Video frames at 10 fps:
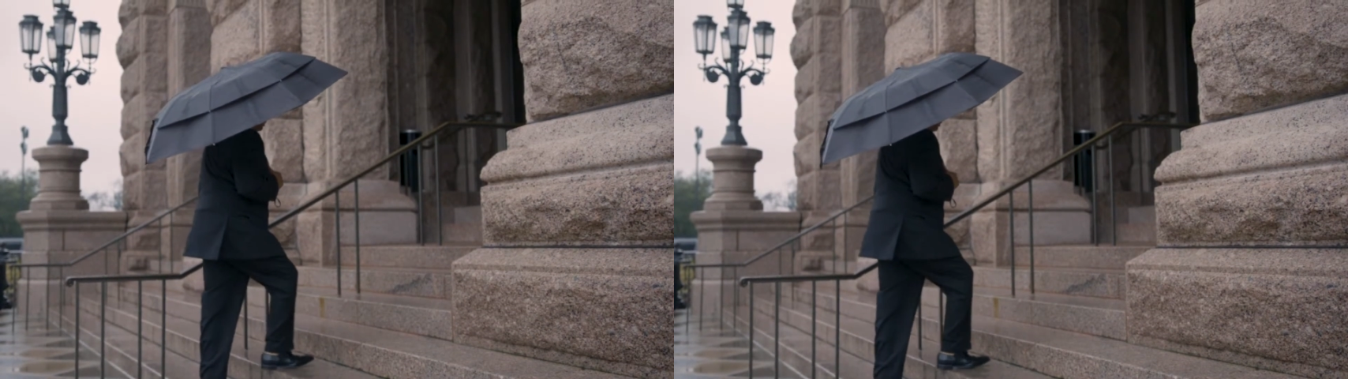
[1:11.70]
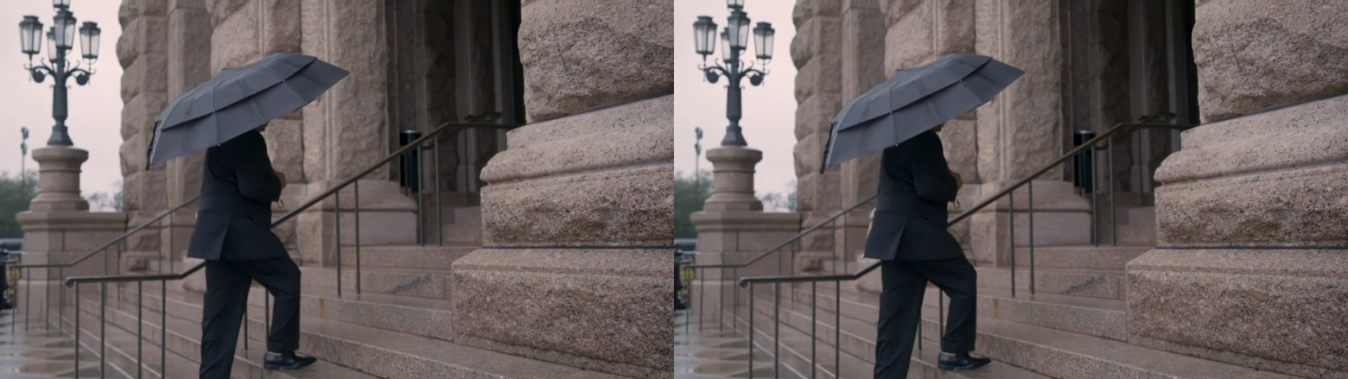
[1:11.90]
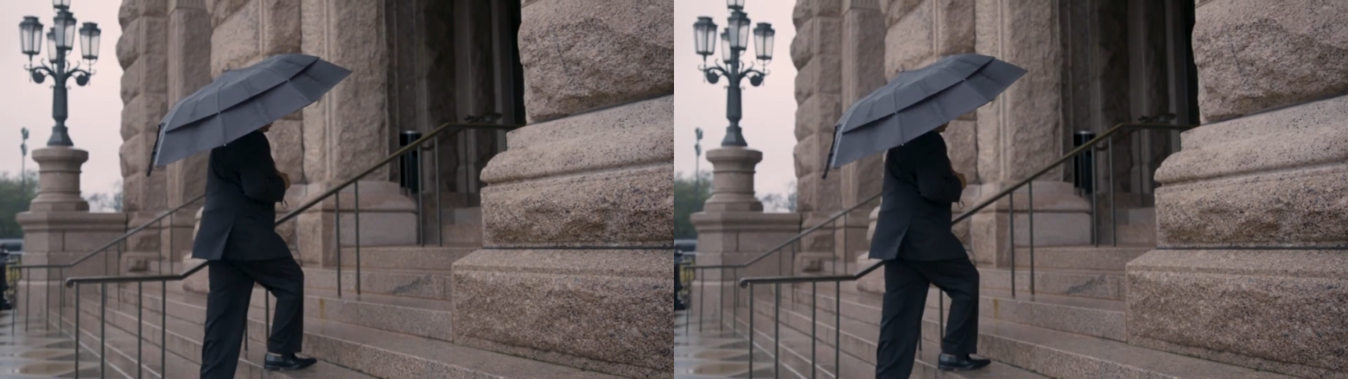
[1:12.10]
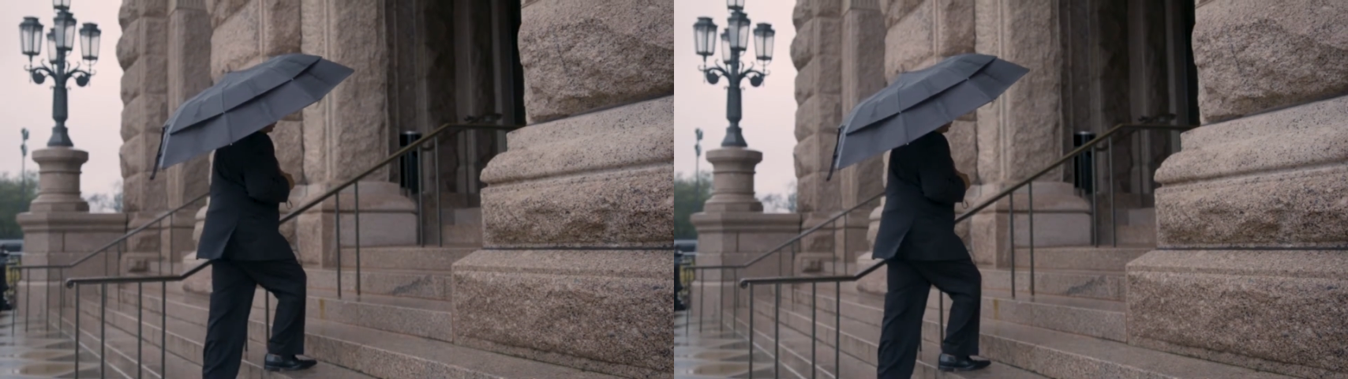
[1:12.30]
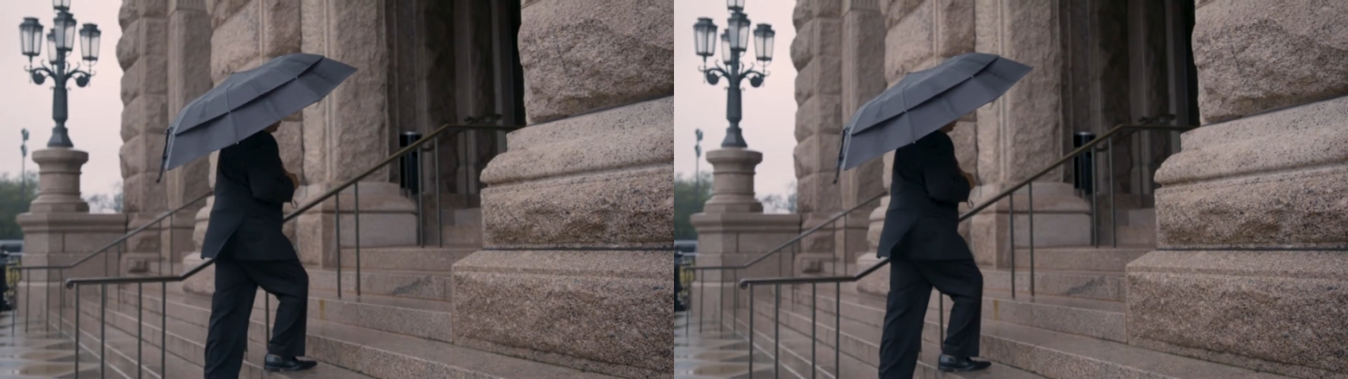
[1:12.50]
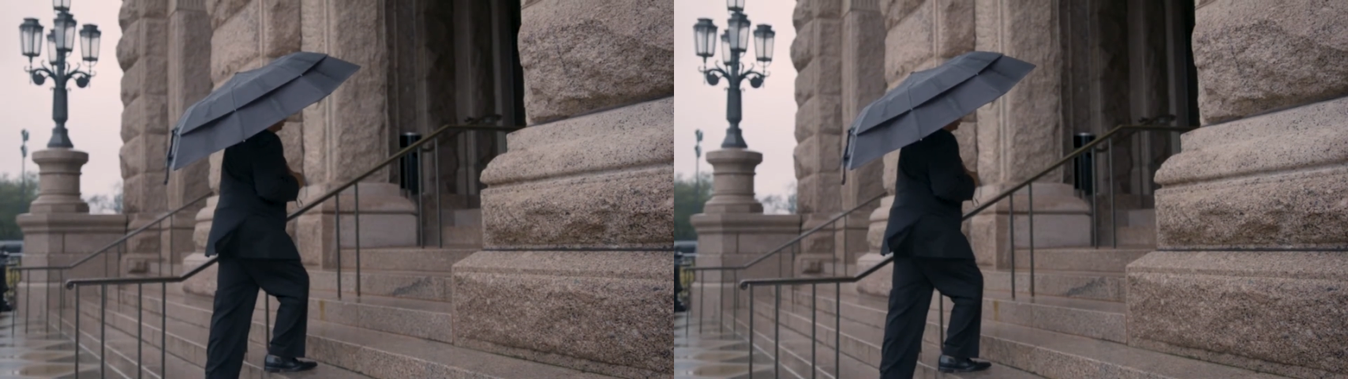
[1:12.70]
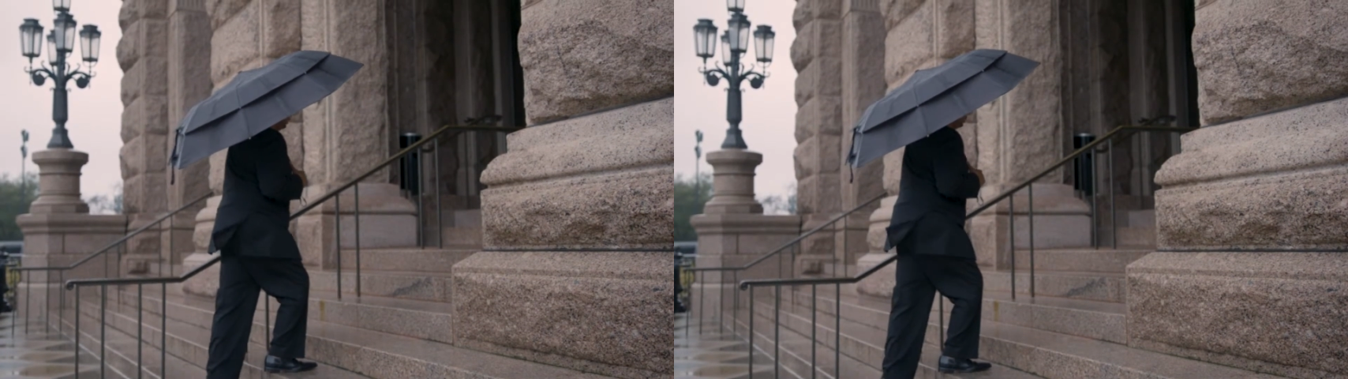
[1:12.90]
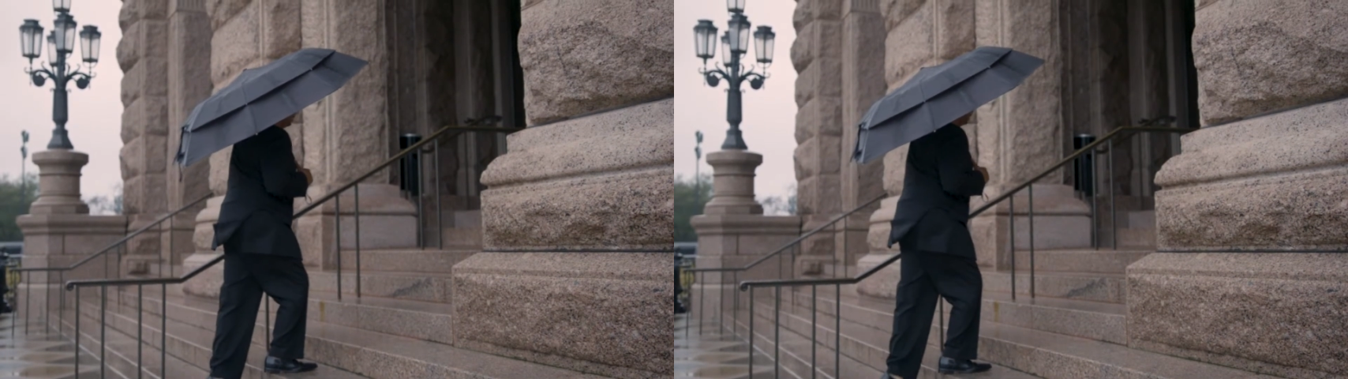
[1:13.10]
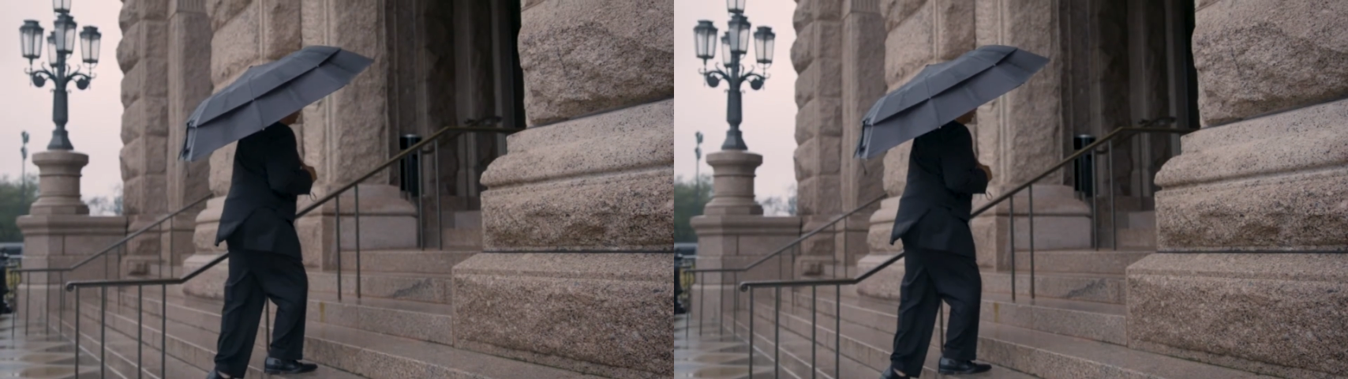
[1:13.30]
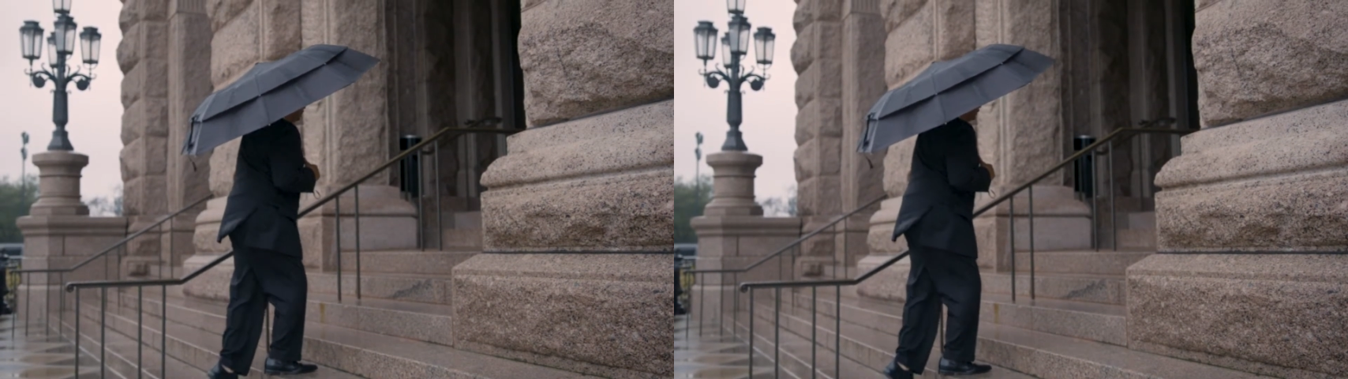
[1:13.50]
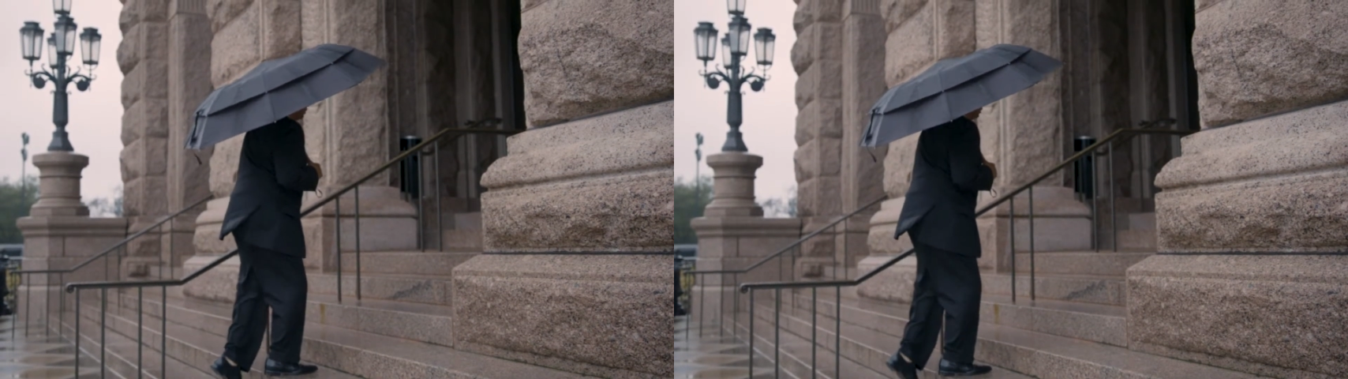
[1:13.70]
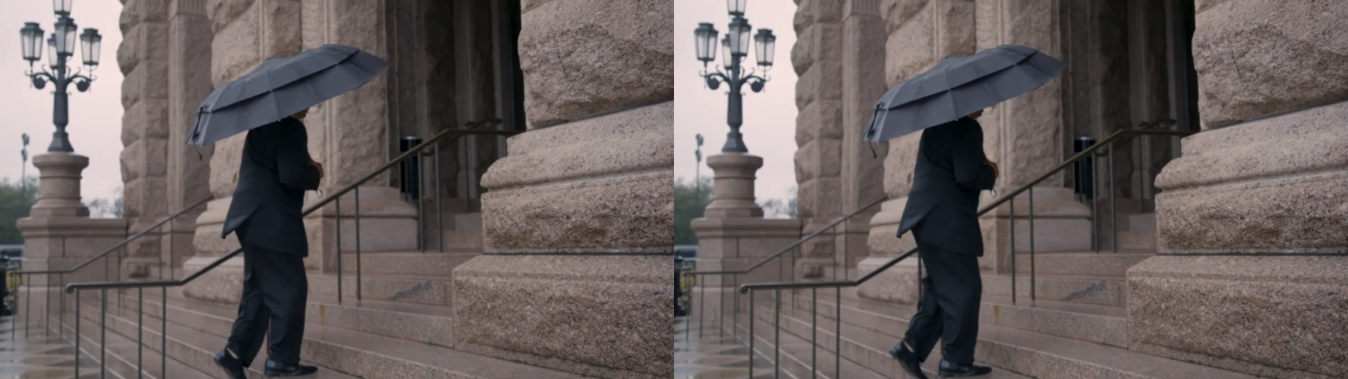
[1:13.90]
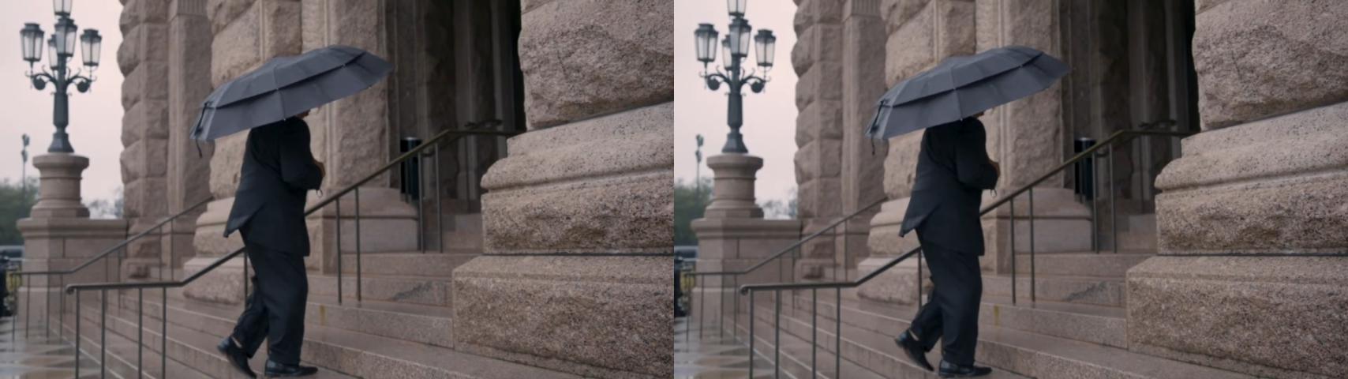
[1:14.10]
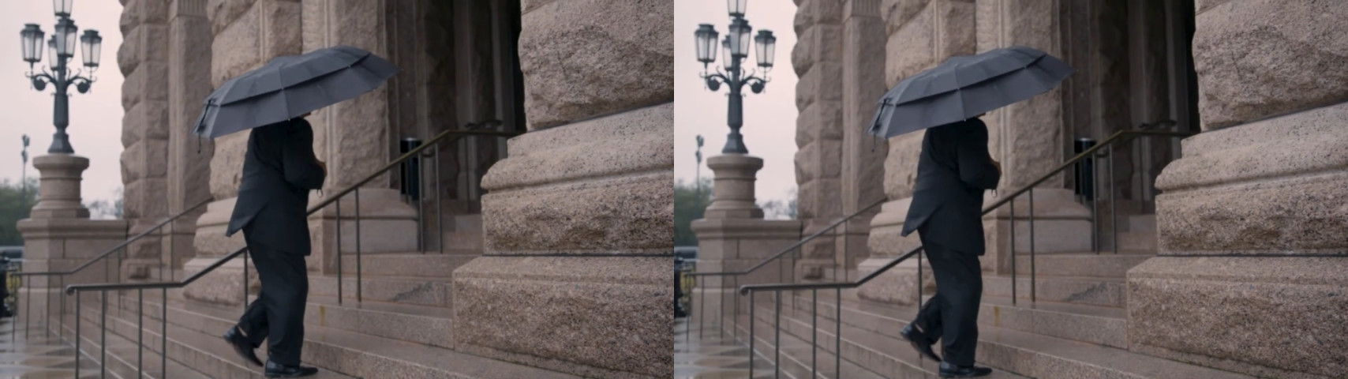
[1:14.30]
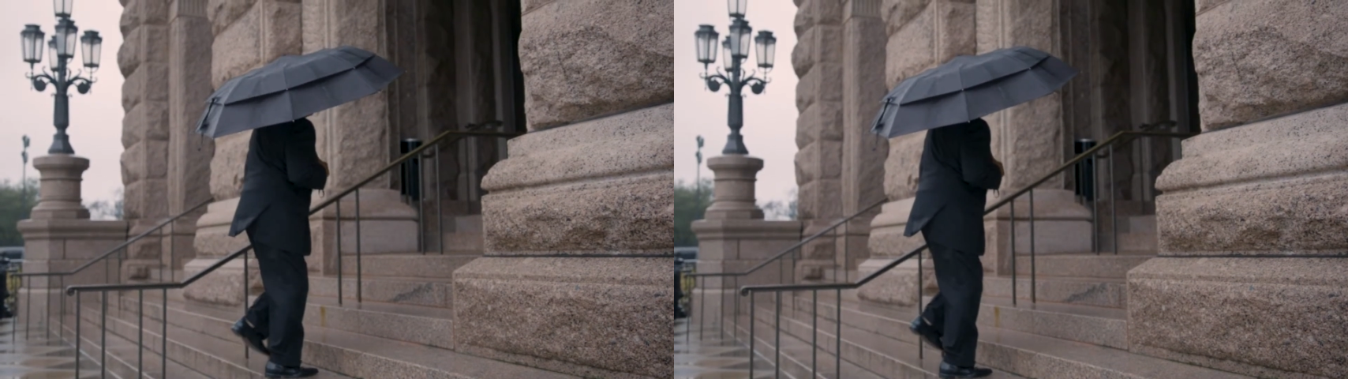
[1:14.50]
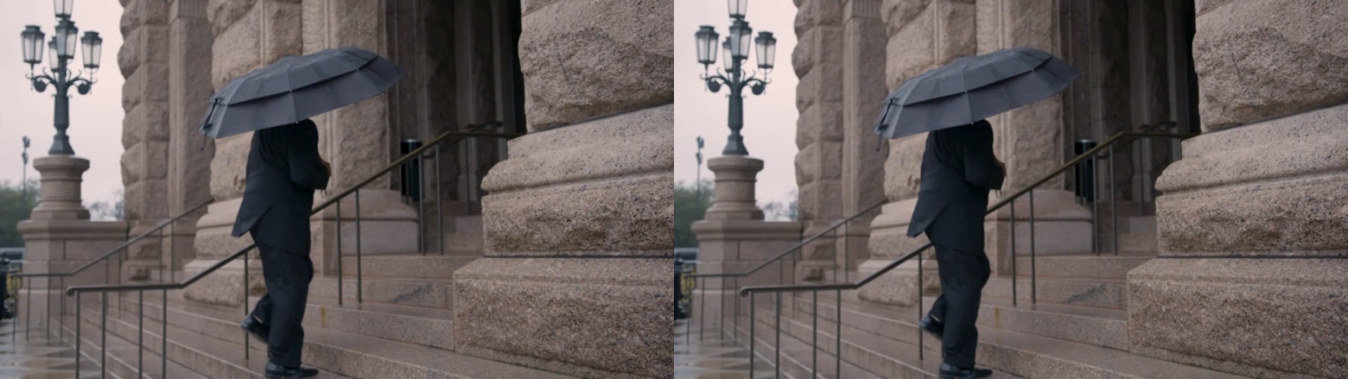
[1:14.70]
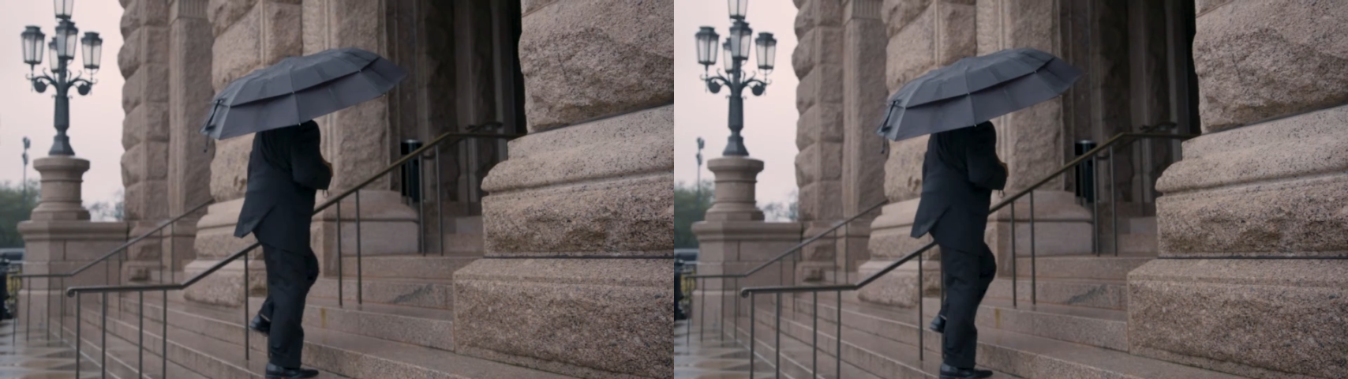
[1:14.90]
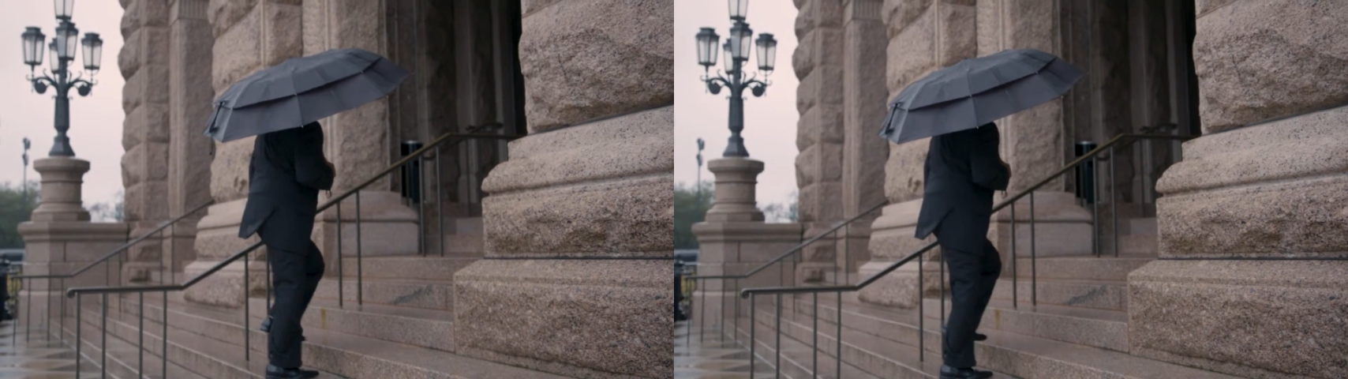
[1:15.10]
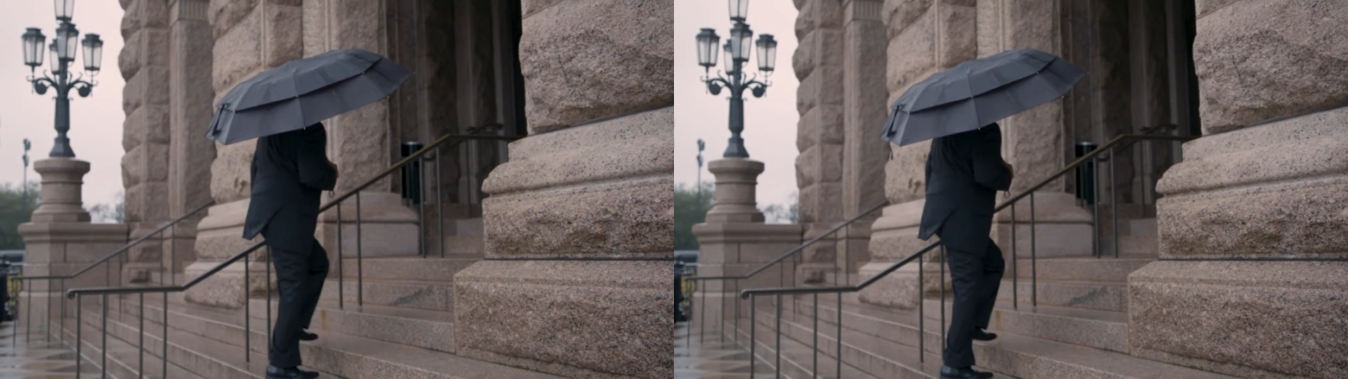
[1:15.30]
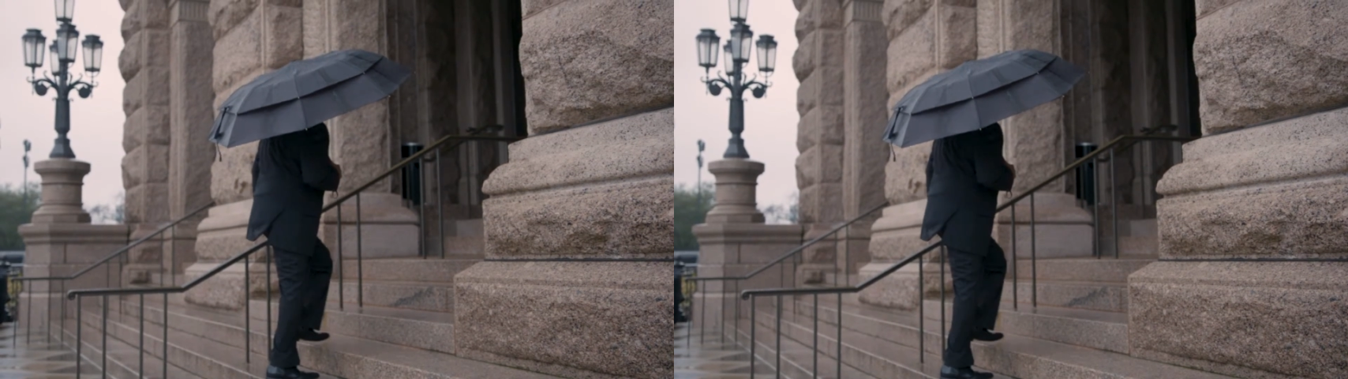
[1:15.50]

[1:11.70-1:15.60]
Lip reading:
No face is visible, so there are no lips to read.